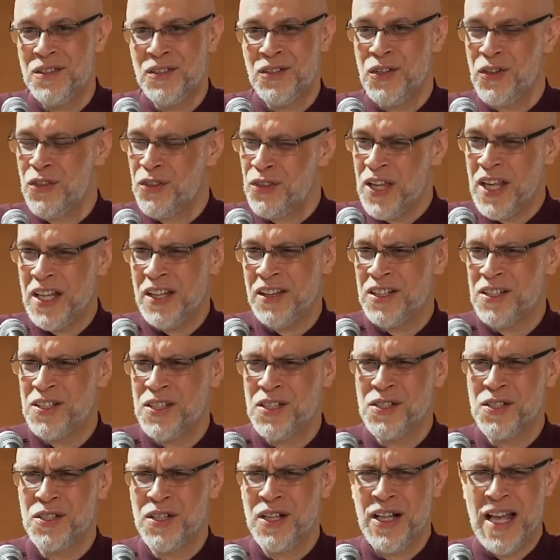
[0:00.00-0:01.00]
to think this
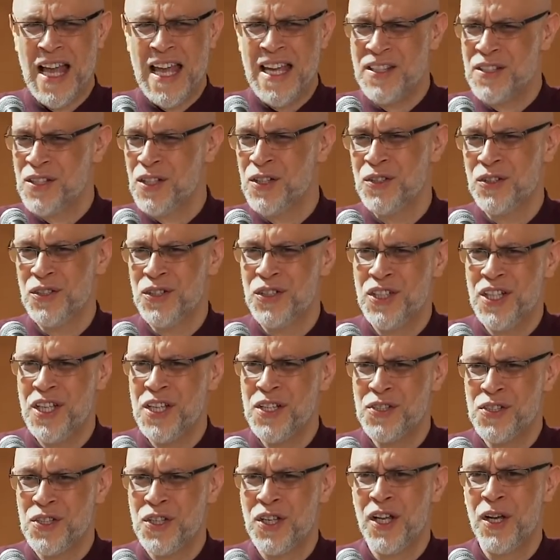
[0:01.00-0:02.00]
is 800
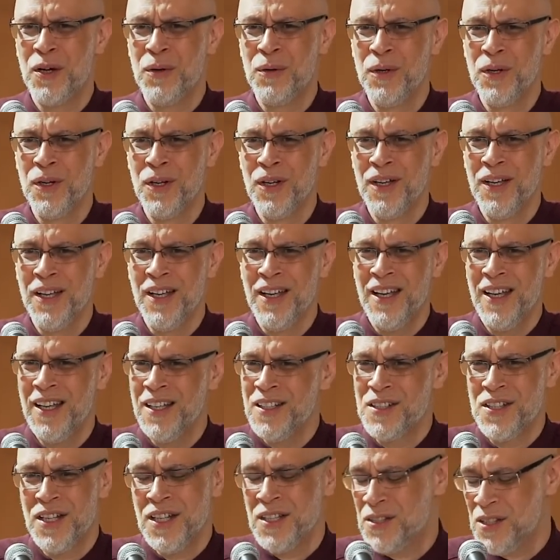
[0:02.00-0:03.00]
years ago,
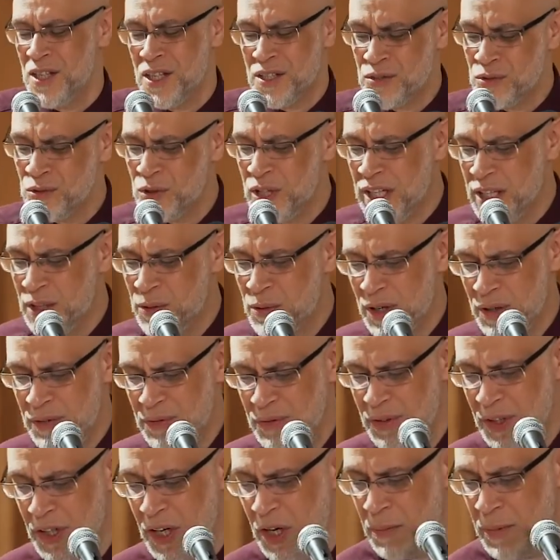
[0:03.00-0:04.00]
it is really quite
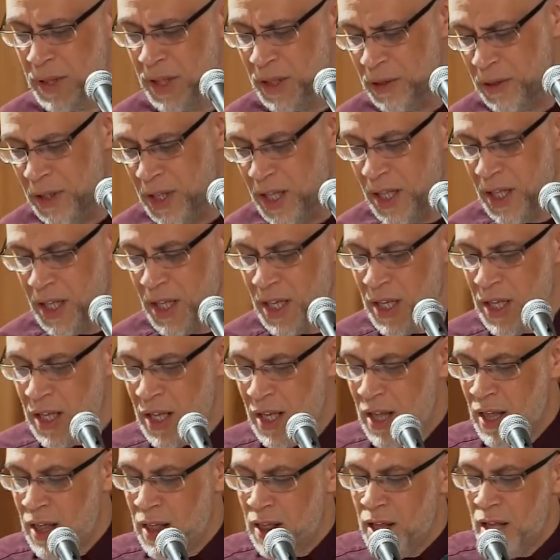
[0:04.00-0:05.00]
phenomenal.
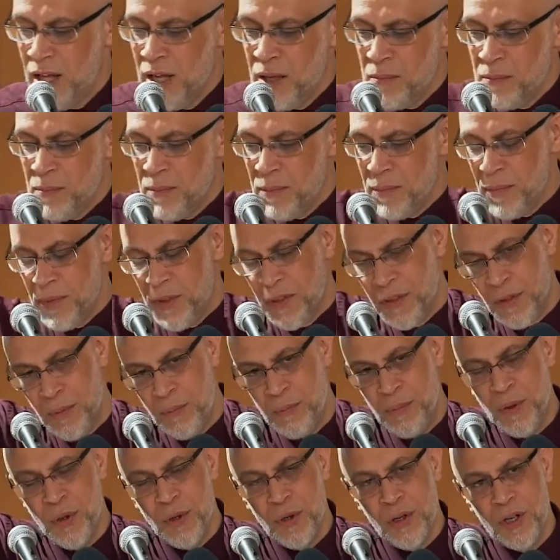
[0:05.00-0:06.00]
The
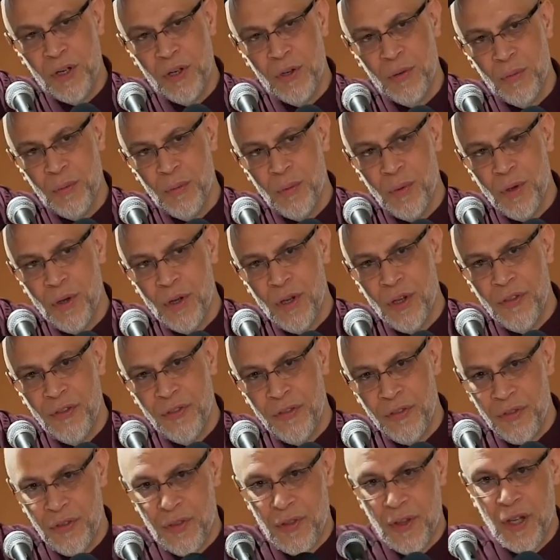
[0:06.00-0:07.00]
book
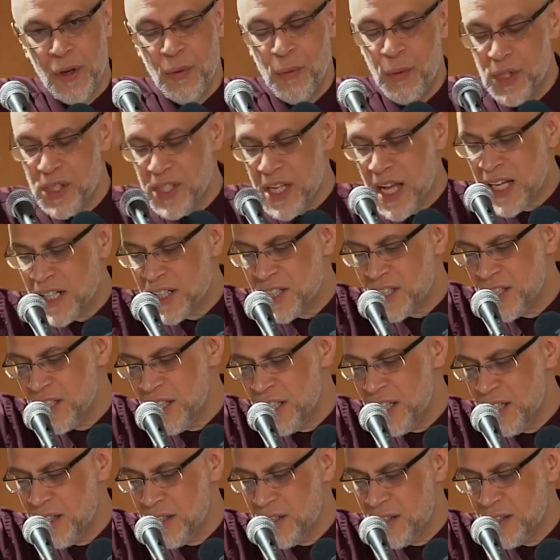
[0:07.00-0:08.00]
was
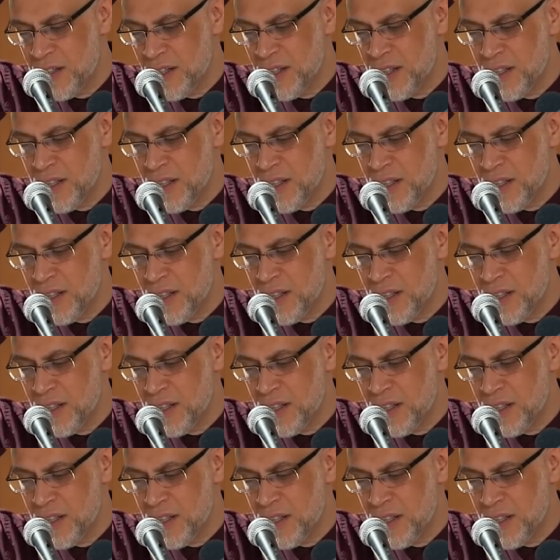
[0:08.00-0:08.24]
actually